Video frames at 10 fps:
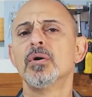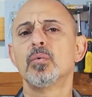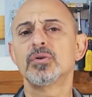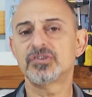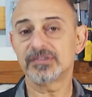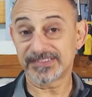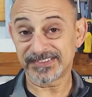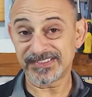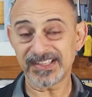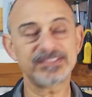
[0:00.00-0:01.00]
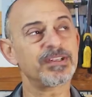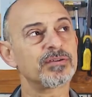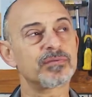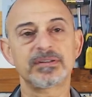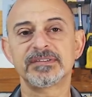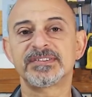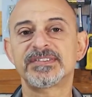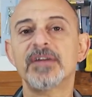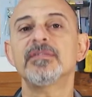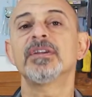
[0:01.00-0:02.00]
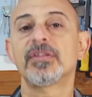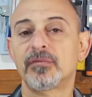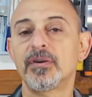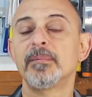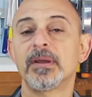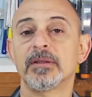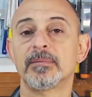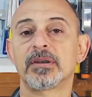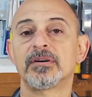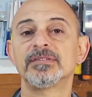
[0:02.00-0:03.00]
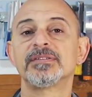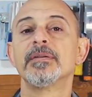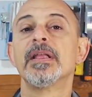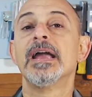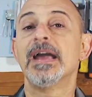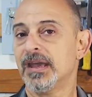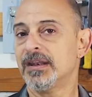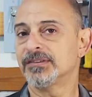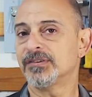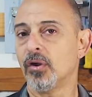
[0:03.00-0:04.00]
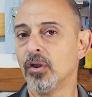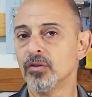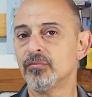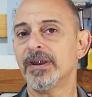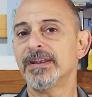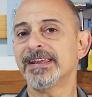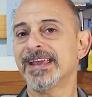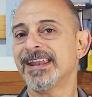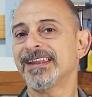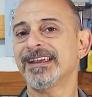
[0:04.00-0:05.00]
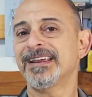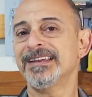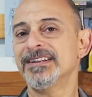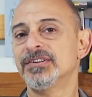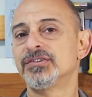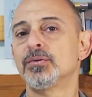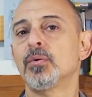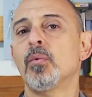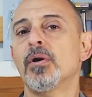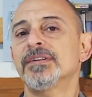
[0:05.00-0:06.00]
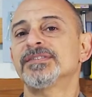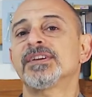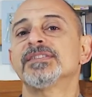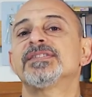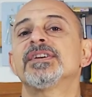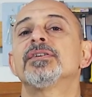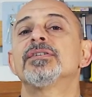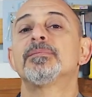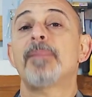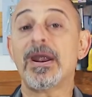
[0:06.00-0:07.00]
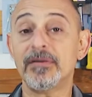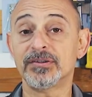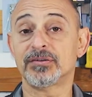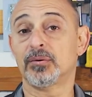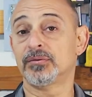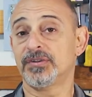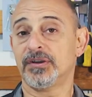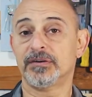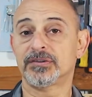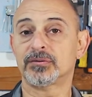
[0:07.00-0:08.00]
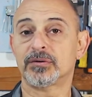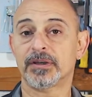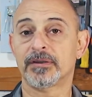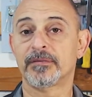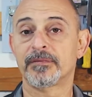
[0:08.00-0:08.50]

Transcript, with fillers: which is six hundred seventy-three millimeters and is already getting into what is considered baritone territory.